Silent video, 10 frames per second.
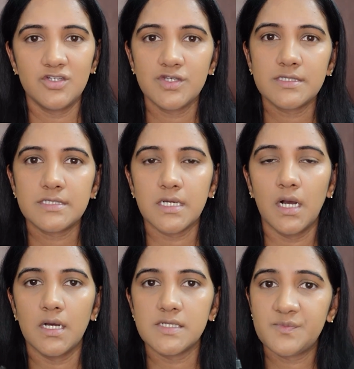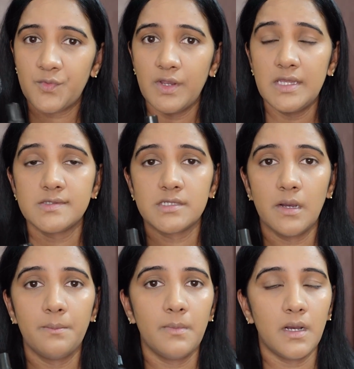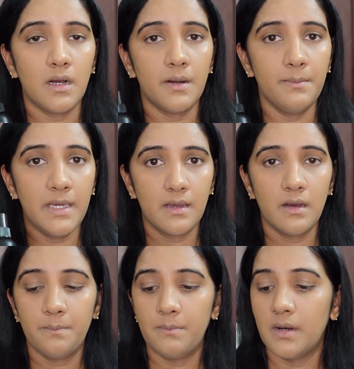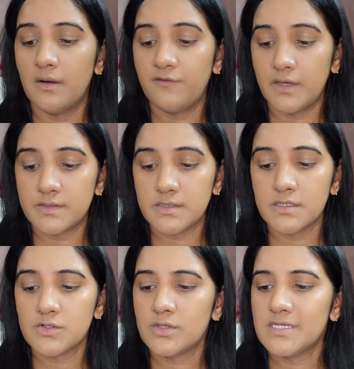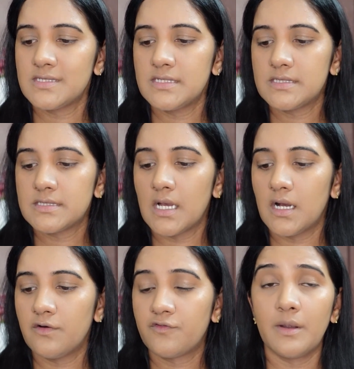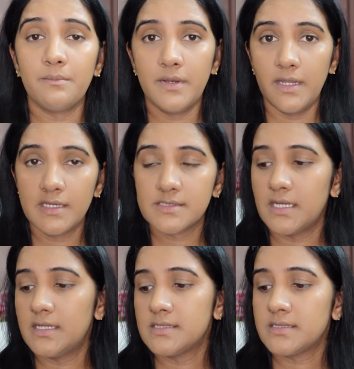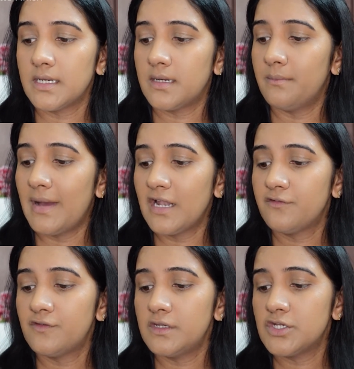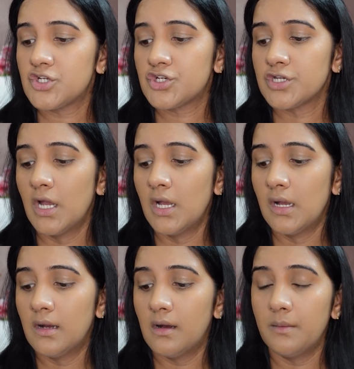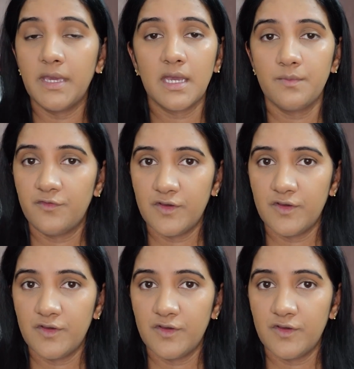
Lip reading: just spray some makeup fixer. So this is from NYX. It is a matte finish makeup